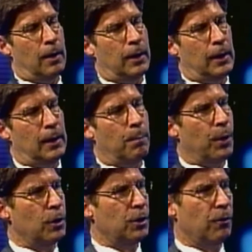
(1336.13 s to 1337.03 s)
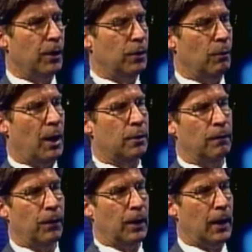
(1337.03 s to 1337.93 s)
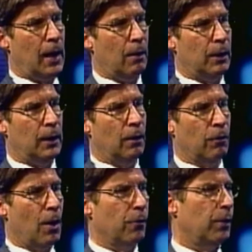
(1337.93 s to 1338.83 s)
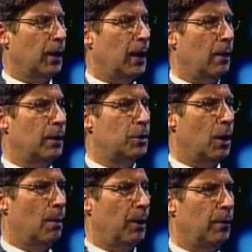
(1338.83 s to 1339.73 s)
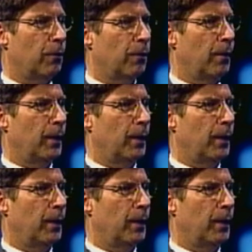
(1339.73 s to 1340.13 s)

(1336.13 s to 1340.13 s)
The purchasing director for the county is also the county chairman's